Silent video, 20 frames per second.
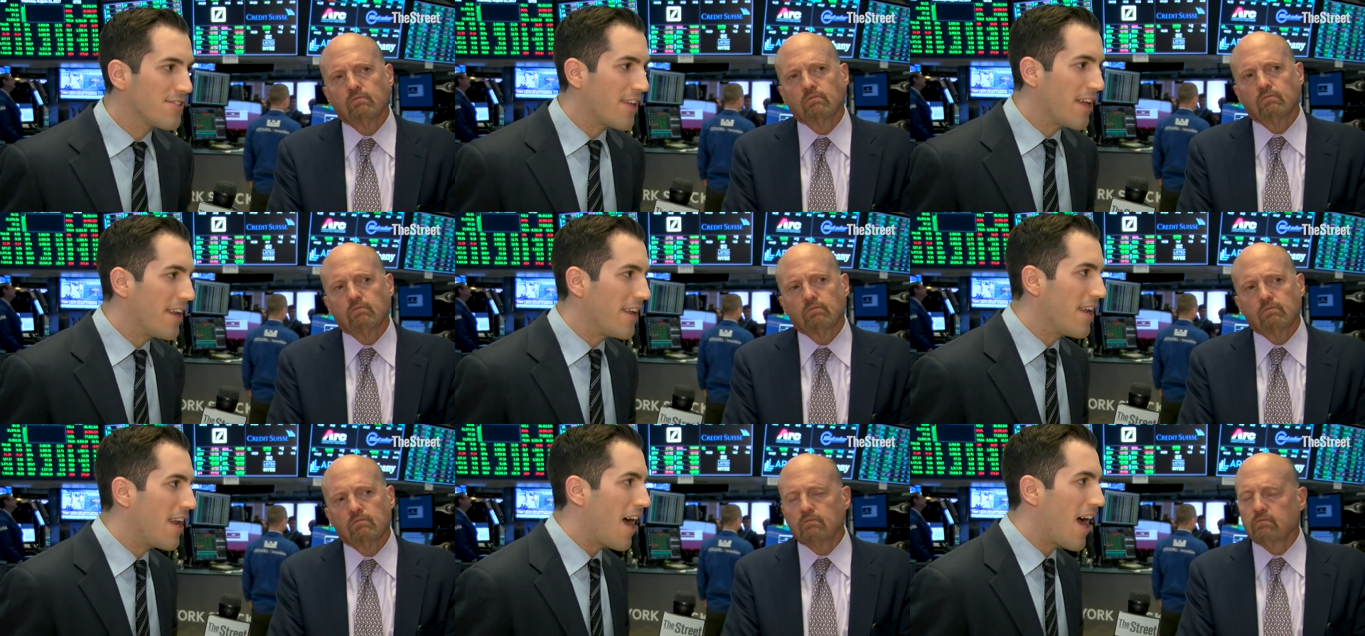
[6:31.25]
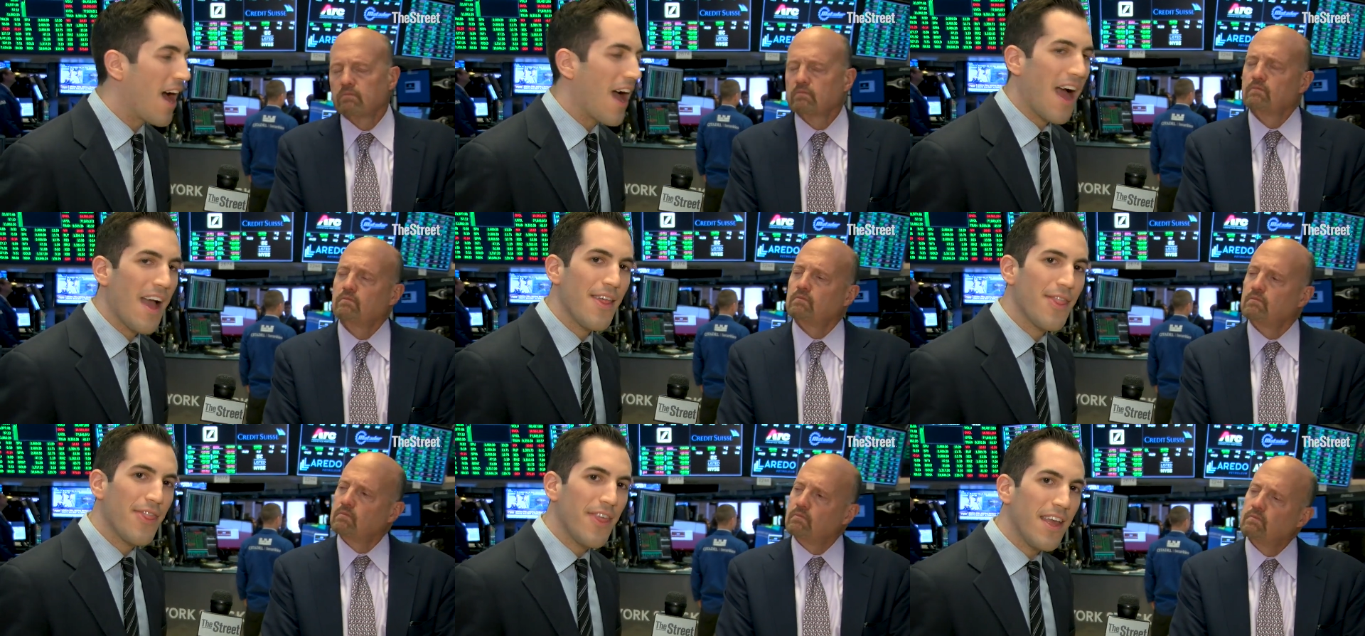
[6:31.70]
Speaker 1: and
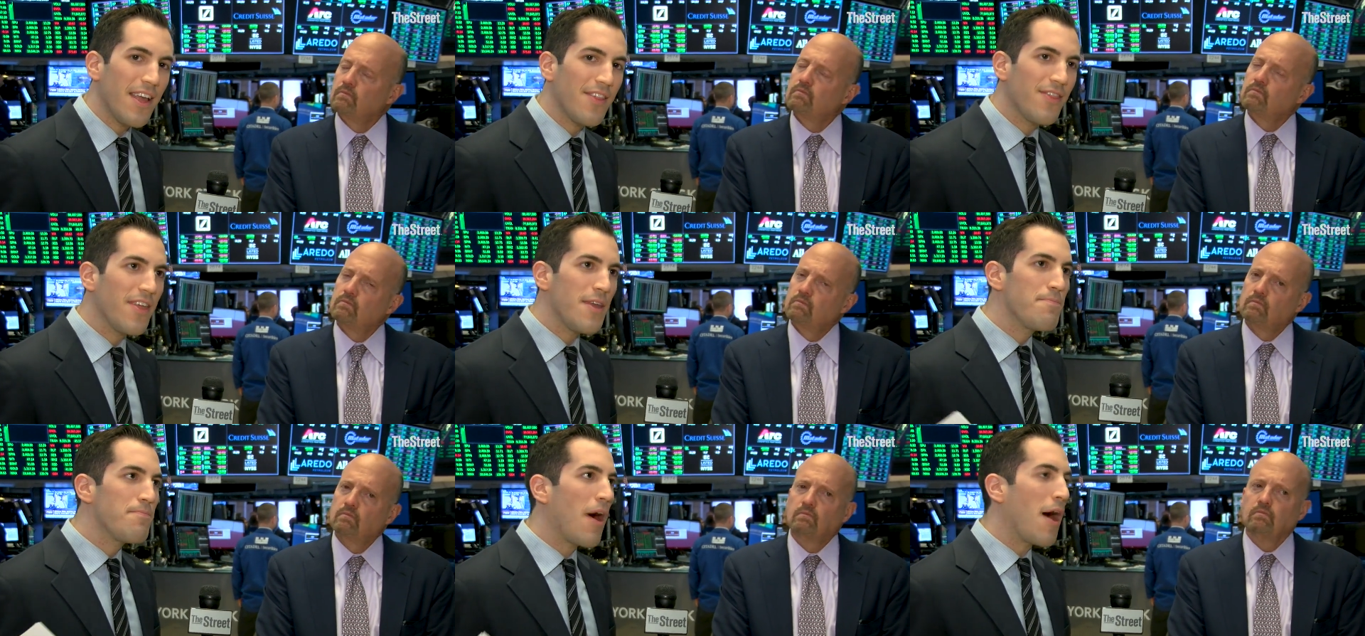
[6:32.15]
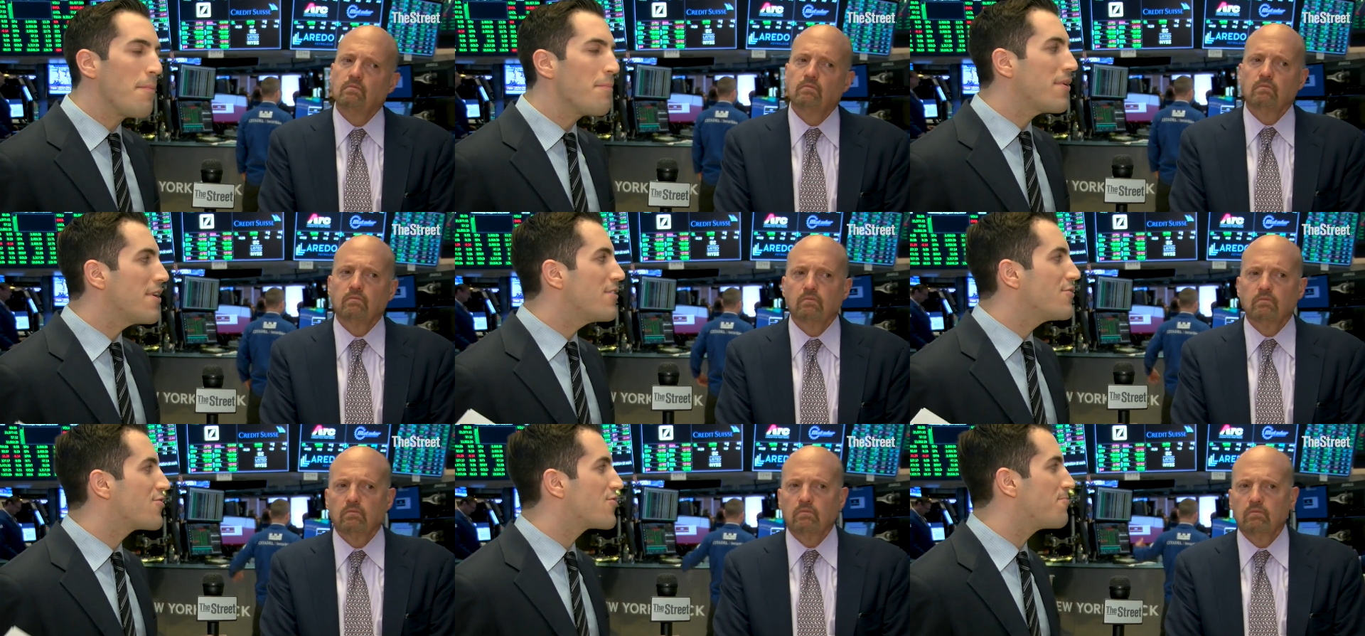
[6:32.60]
I think the
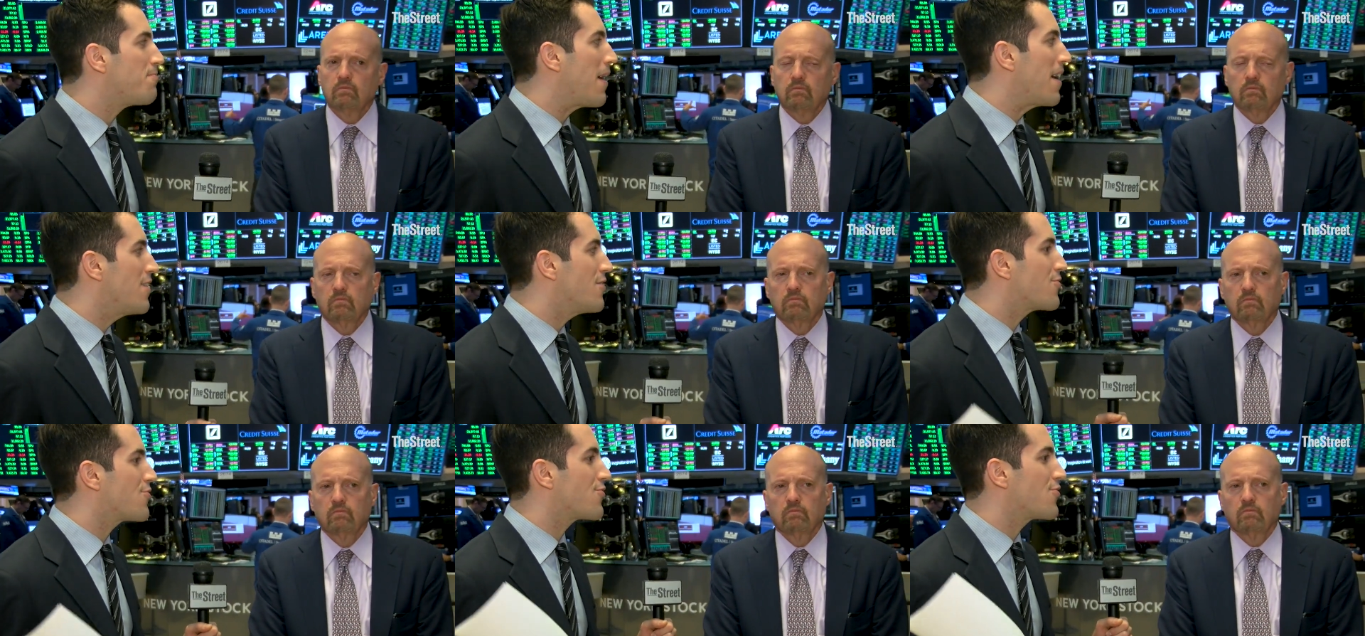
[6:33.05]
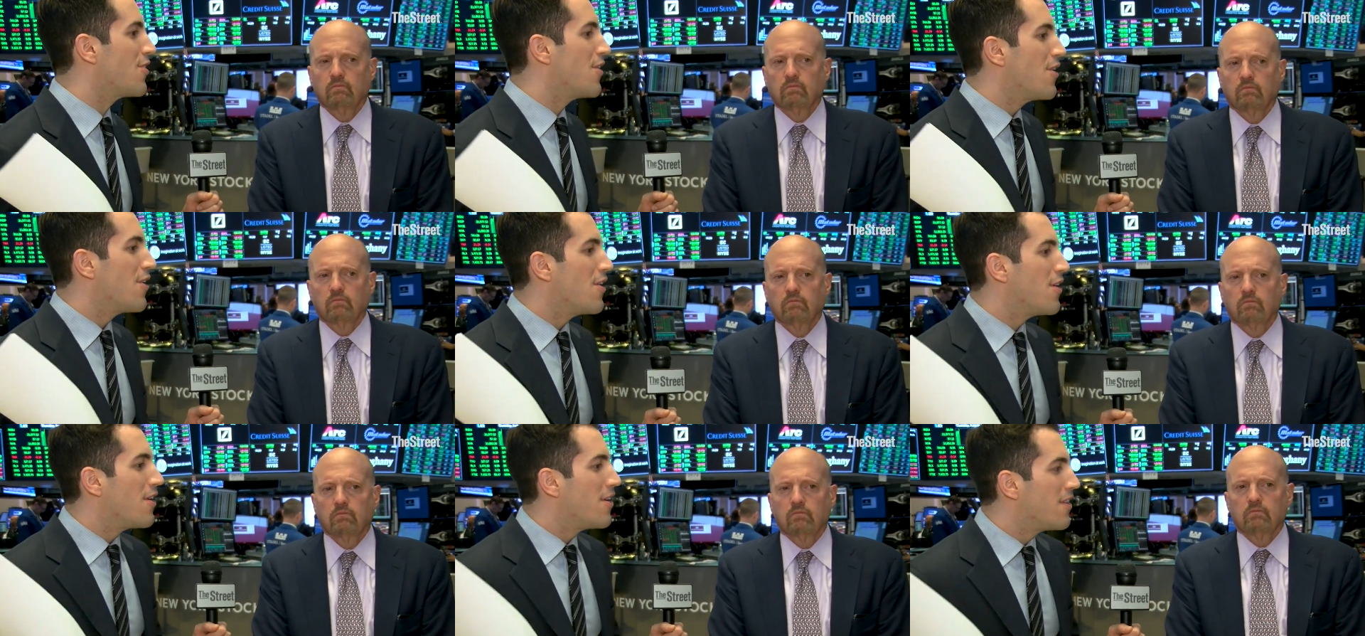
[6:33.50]
pumpkin spice
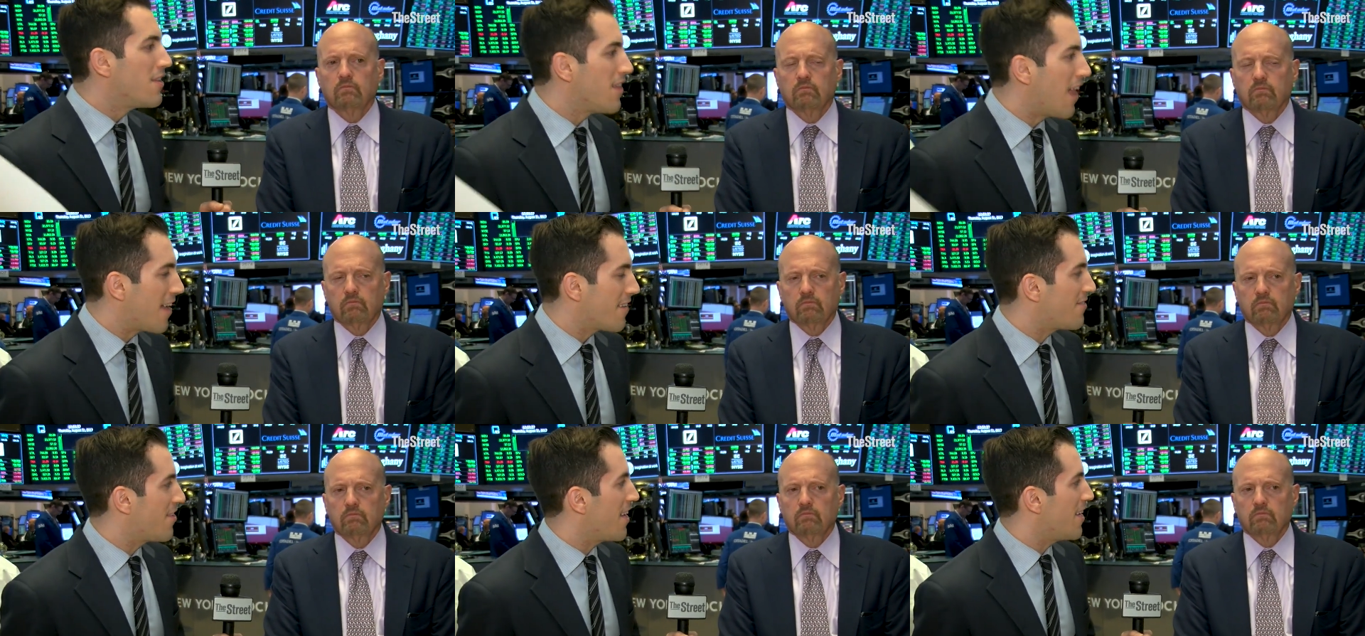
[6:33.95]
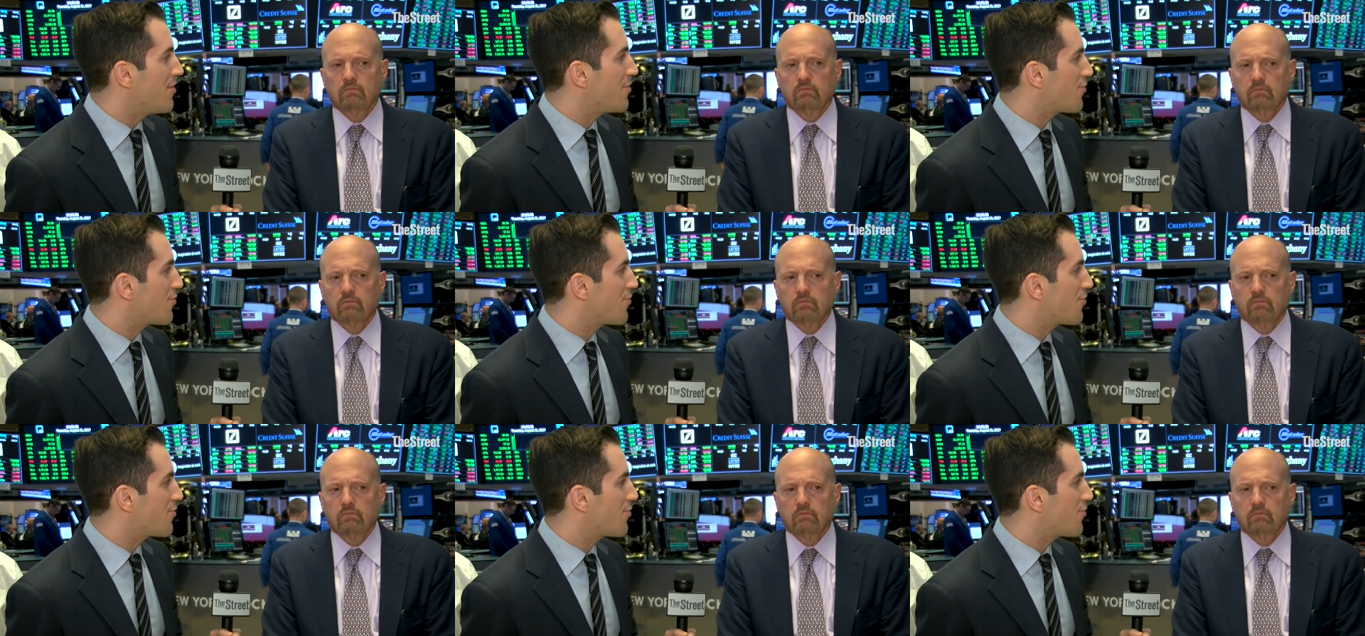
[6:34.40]
latte